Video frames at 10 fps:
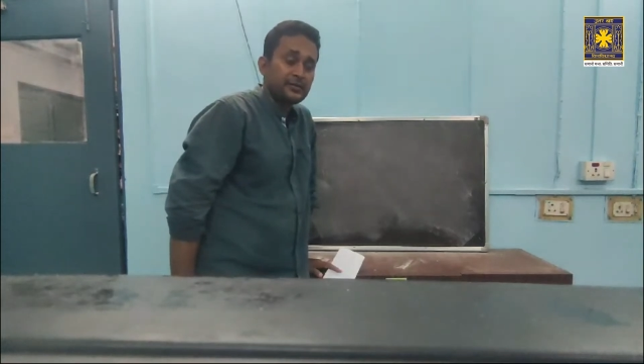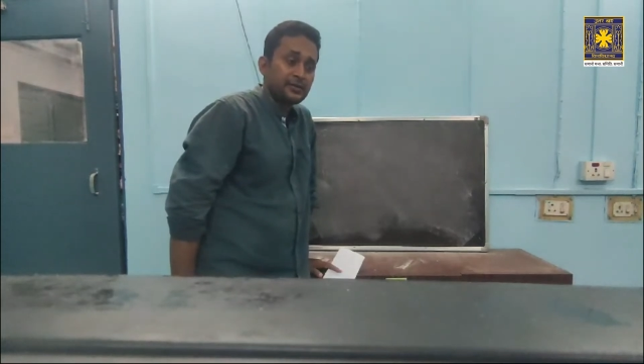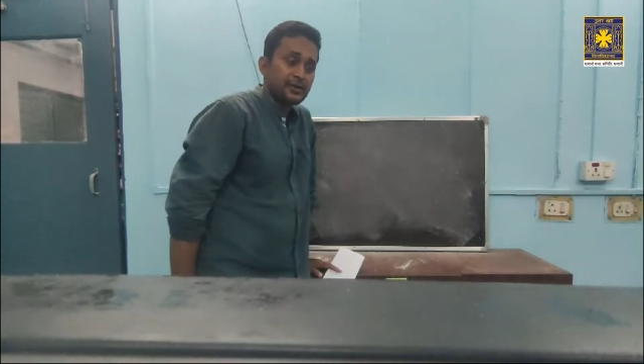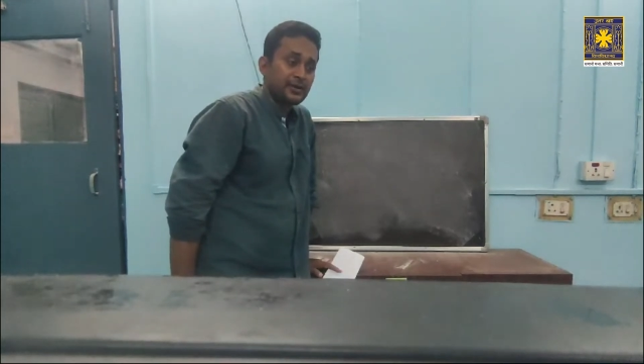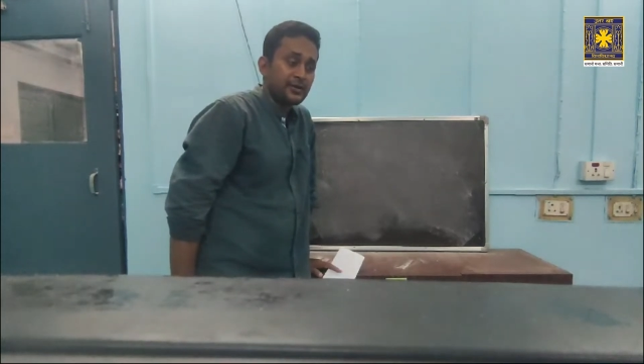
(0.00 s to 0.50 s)

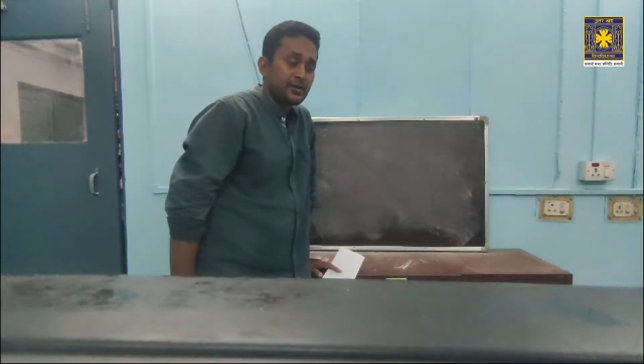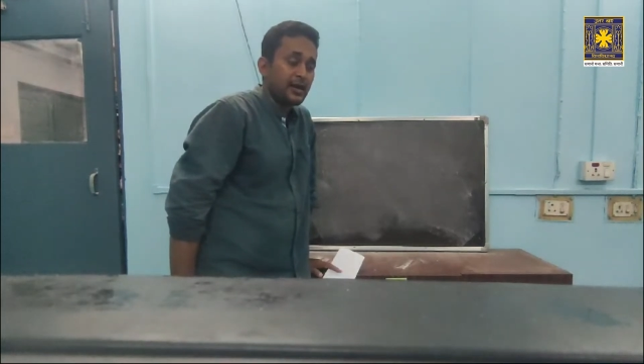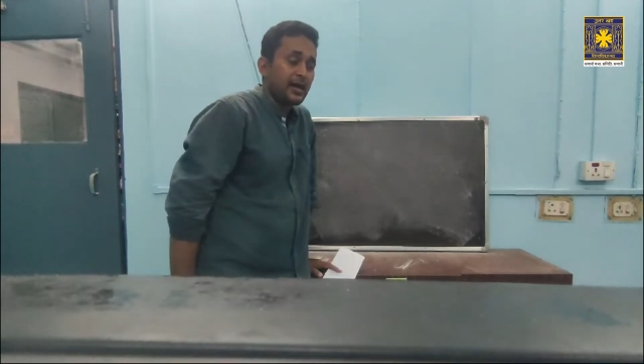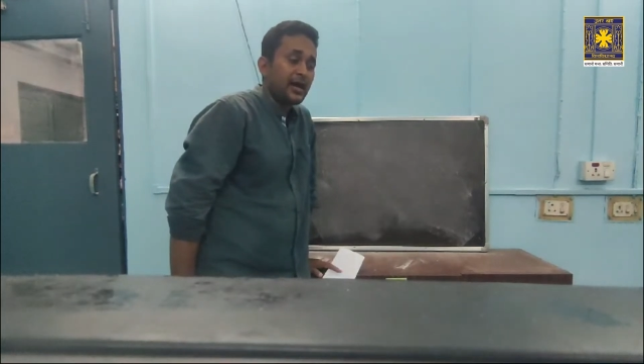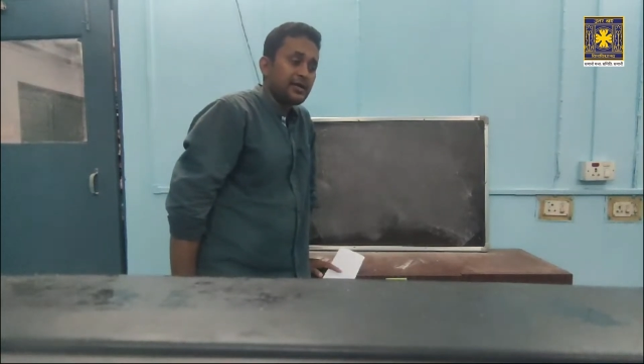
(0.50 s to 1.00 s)
okay,
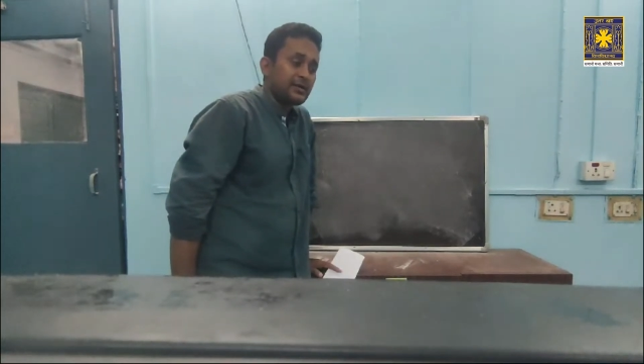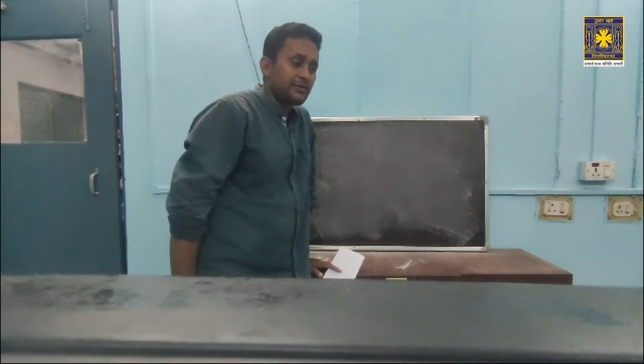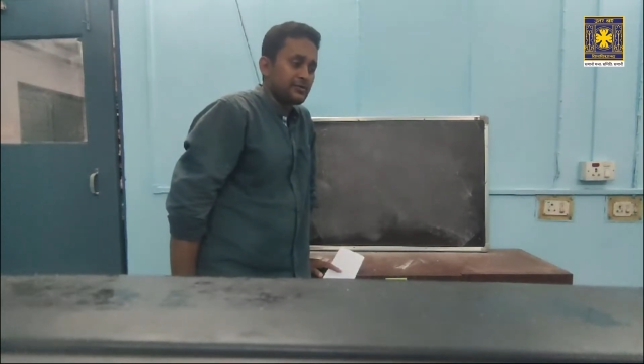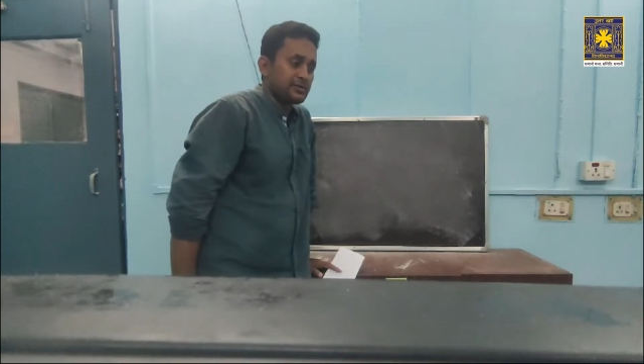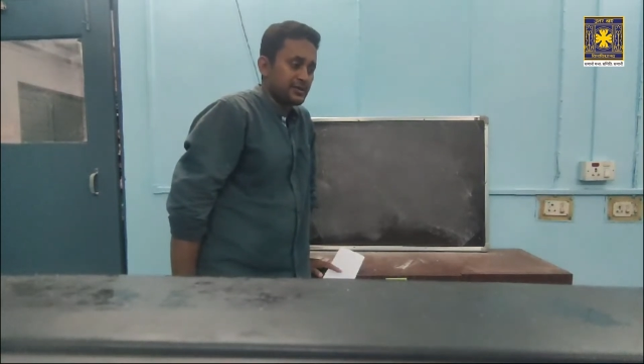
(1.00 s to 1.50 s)
and
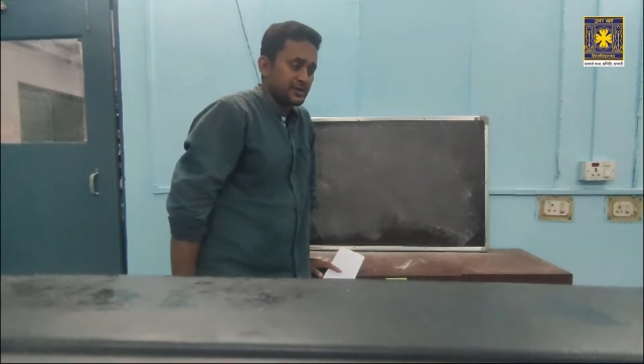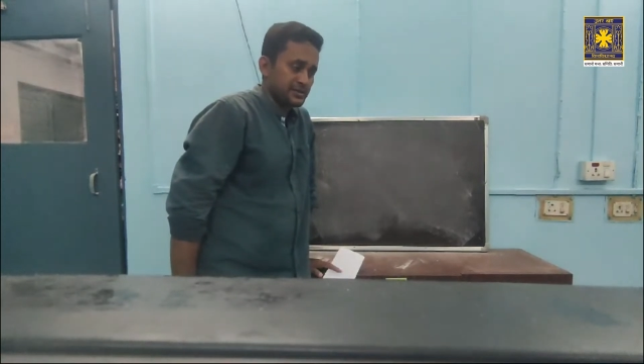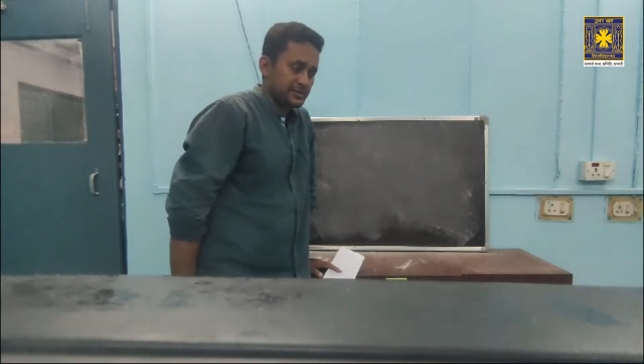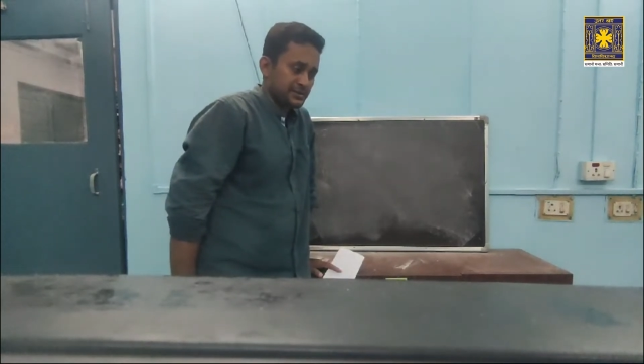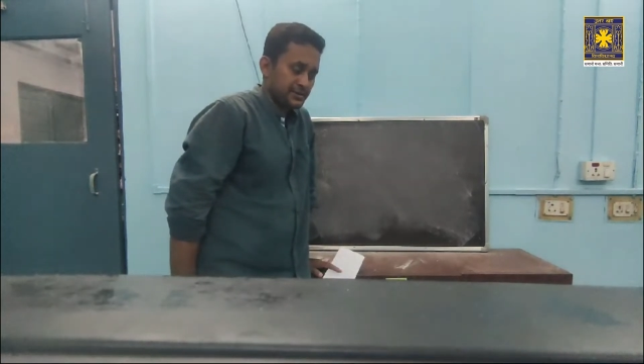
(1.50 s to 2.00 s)

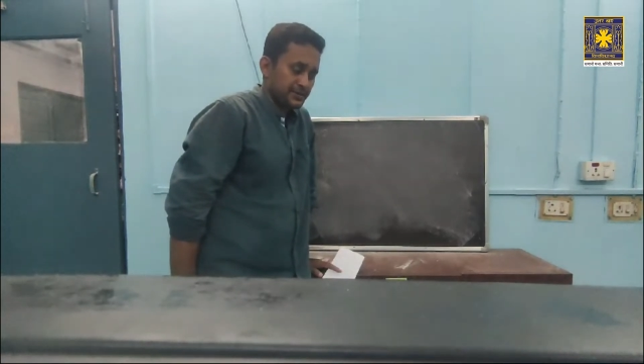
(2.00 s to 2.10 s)
causes